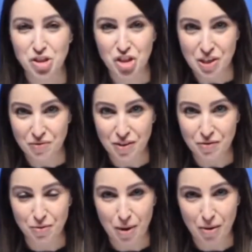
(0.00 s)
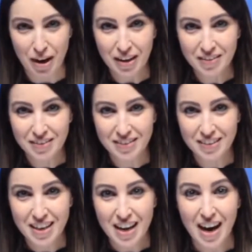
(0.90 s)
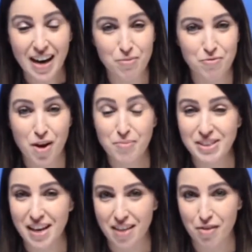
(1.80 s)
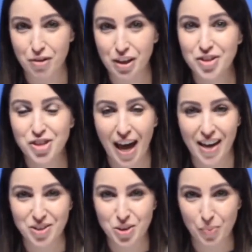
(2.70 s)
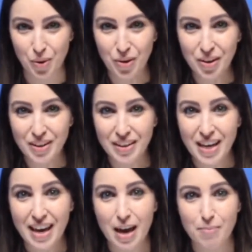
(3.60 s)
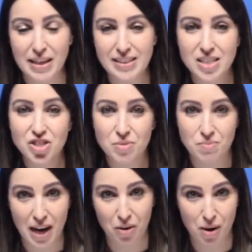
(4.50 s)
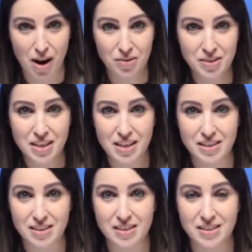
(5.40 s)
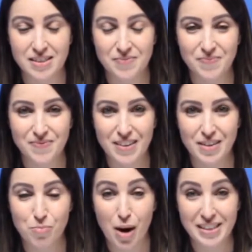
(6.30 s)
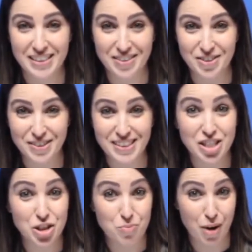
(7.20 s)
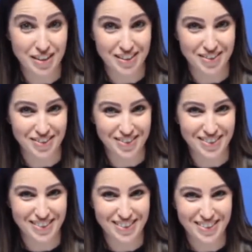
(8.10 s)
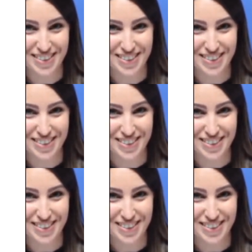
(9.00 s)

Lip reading: is Genevieve Ferreira. I am from South Africa, Johannesburg, and my teaching background is practicals, teaching practicals.